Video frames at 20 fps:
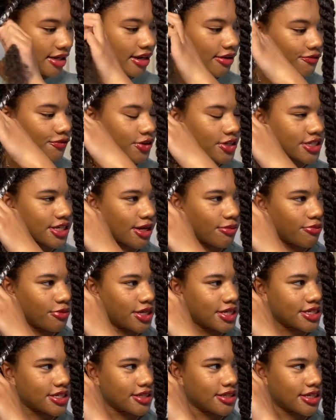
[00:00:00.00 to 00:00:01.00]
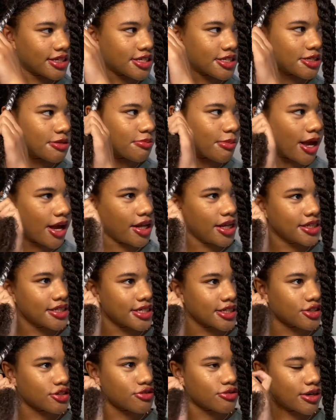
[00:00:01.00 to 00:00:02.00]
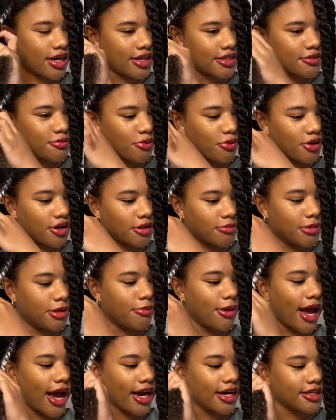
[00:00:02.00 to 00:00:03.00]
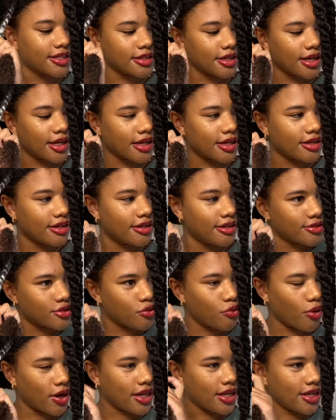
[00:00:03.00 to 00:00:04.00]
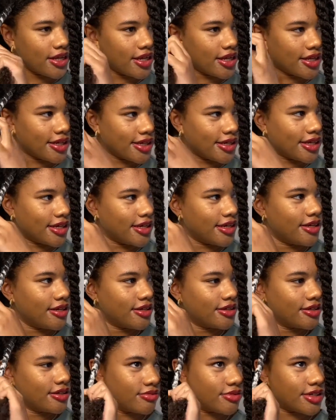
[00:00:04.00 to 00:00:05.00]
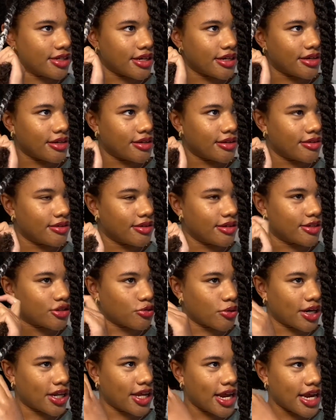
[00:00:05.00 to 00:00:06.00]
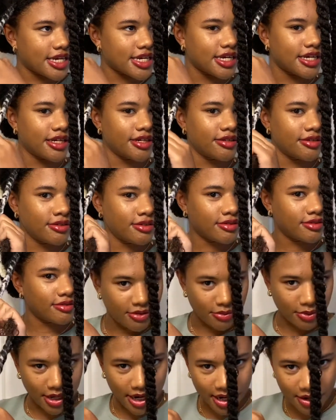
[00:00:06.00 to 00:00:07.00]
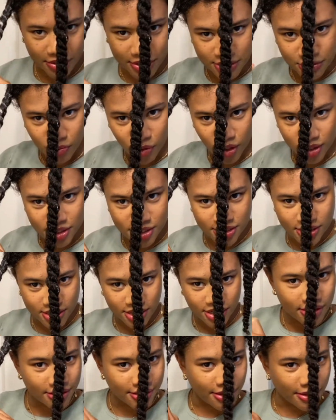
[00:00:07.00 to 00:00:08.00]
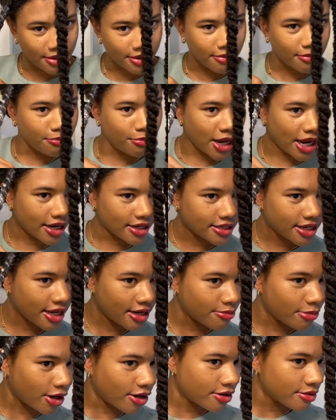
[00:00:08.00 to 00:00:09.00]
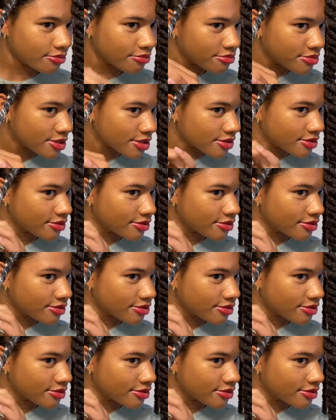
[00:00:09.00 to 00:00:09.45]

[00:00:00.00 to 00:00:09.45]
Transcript: And for some reason, this smell is like transporting me back to like 2018 when I always watched the Bangtan bombs.